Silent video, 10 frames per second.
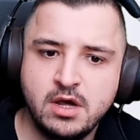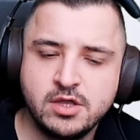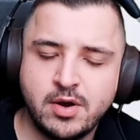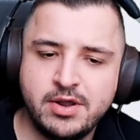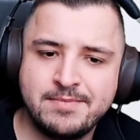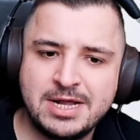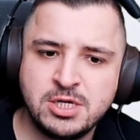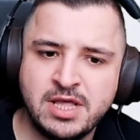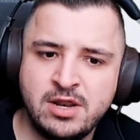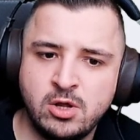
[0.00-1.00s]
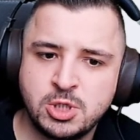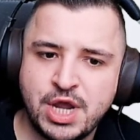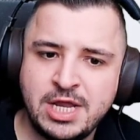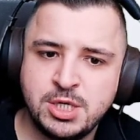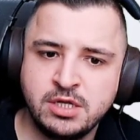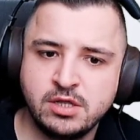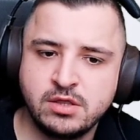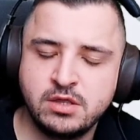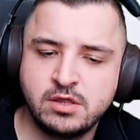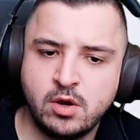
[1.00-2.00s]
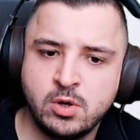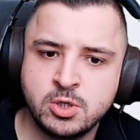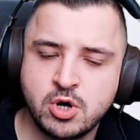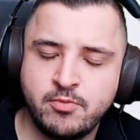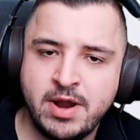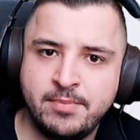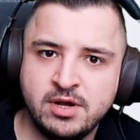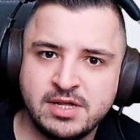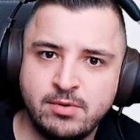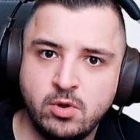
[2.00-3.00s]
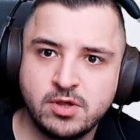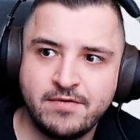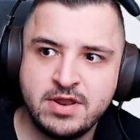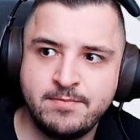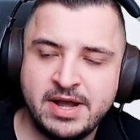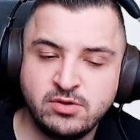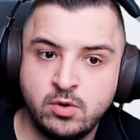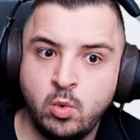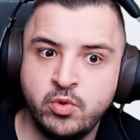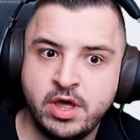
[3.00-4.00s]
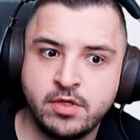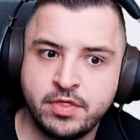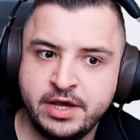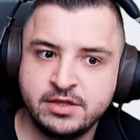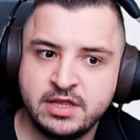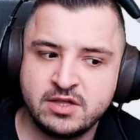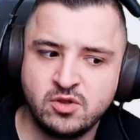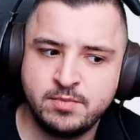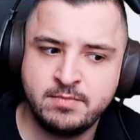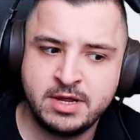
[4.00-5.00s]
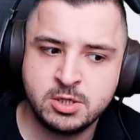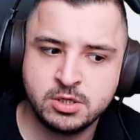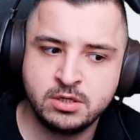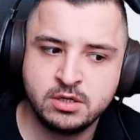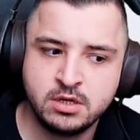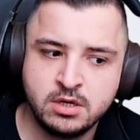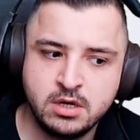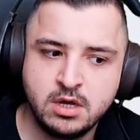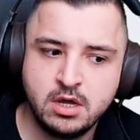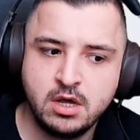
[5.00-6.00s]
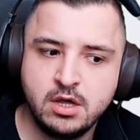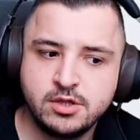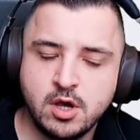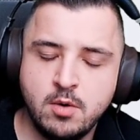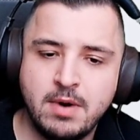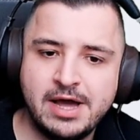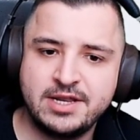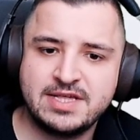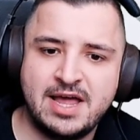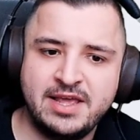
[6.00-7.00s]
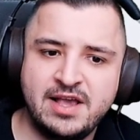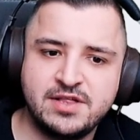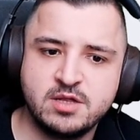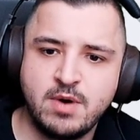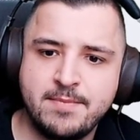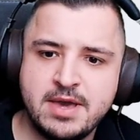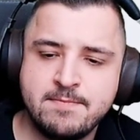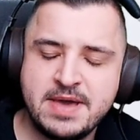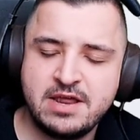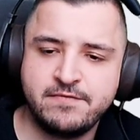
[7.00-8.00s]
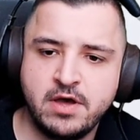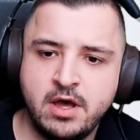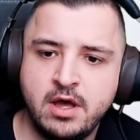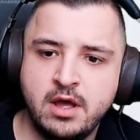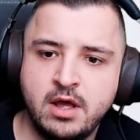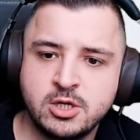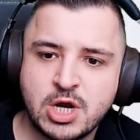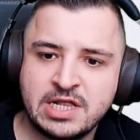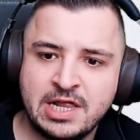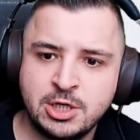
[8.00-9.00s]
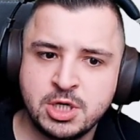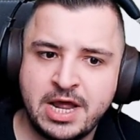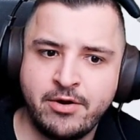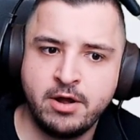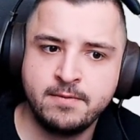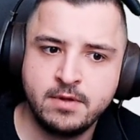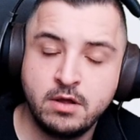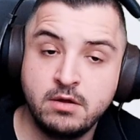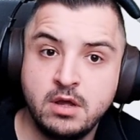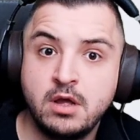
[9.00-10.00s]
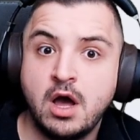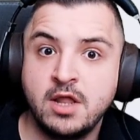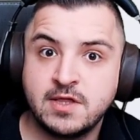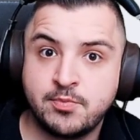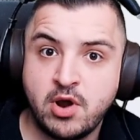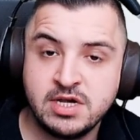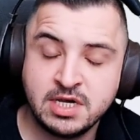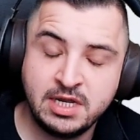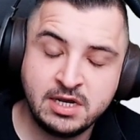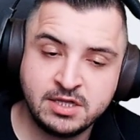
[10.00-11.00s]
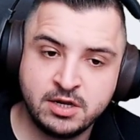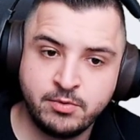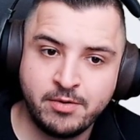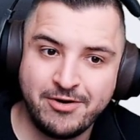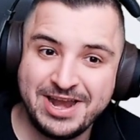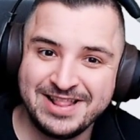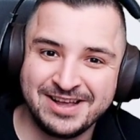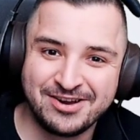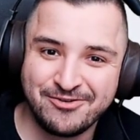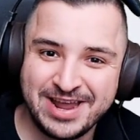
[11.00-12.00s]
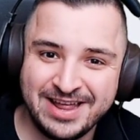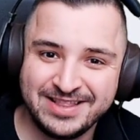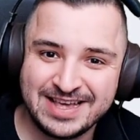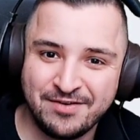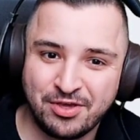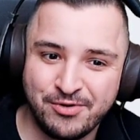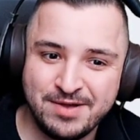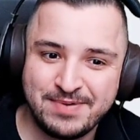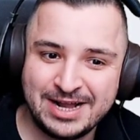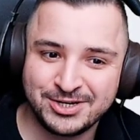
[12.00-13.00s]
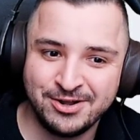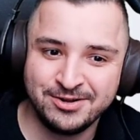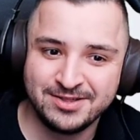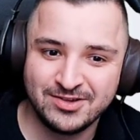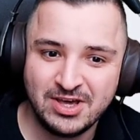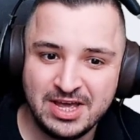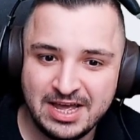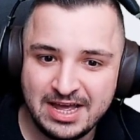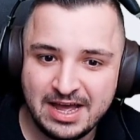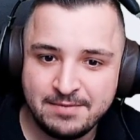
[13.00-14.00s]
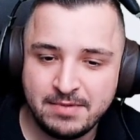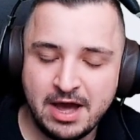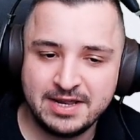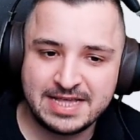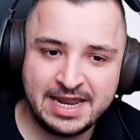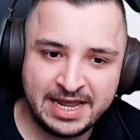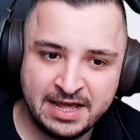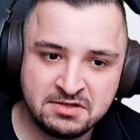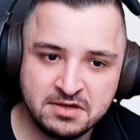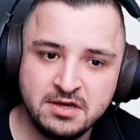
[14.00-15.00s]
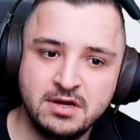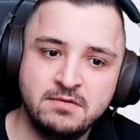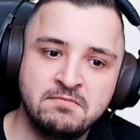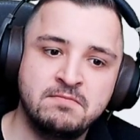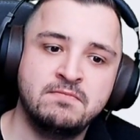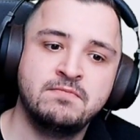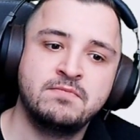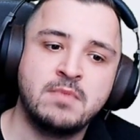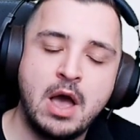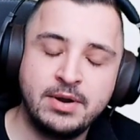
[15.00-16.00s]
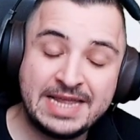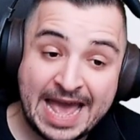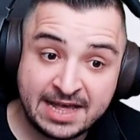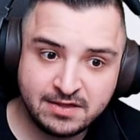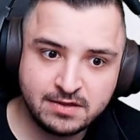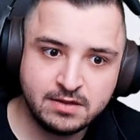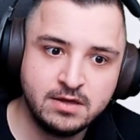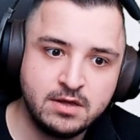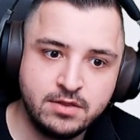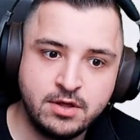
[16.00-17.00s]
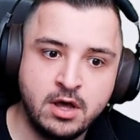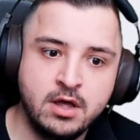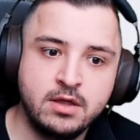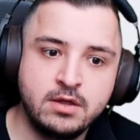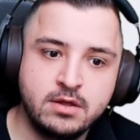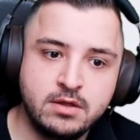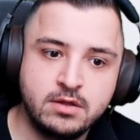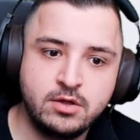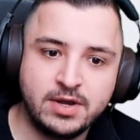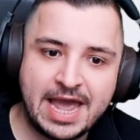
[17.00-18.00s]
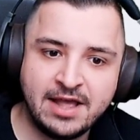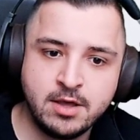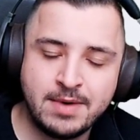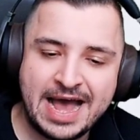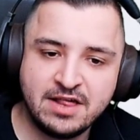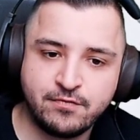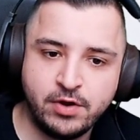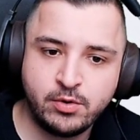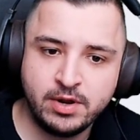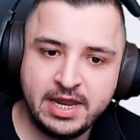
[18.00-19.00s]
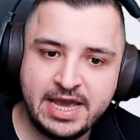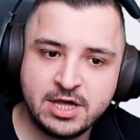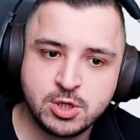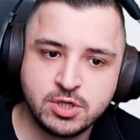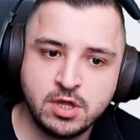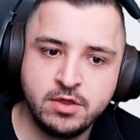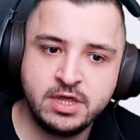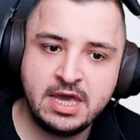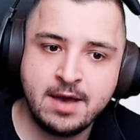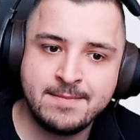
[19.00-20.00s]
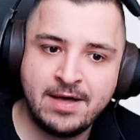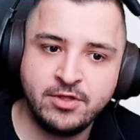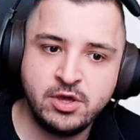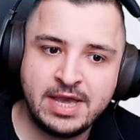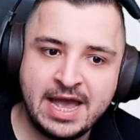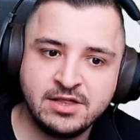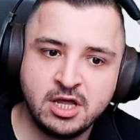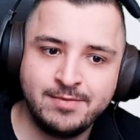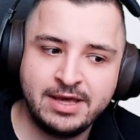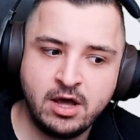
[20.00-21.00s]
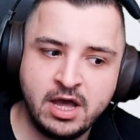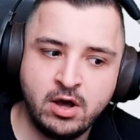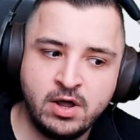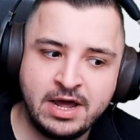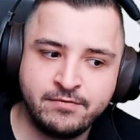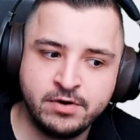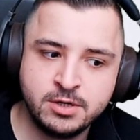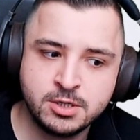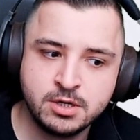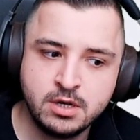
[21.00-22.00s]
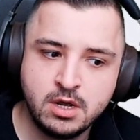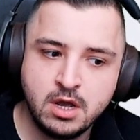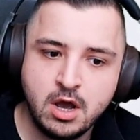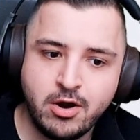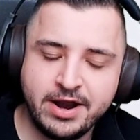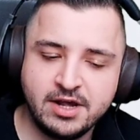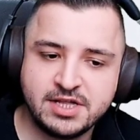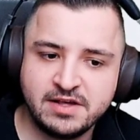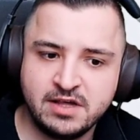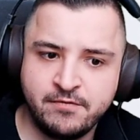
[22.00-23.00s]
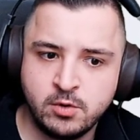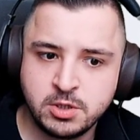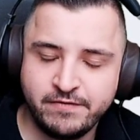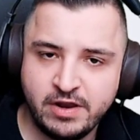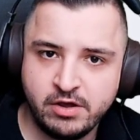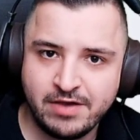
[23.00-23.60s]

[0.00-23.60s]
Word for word: So I'd imagine they're not changing the, the token drop rate because that would also have an impact on all the other things, and that's not been mentioned. So my understanding is this might be a bit of a, a translation error, unsurprisingly, considering we're reading the Korean, South Korean patch notes. My understanding is, I would guess that you're getting them as frequently. It's just that the amount that you get is going to be higher on average. All right, guys, thanks again for watching the video.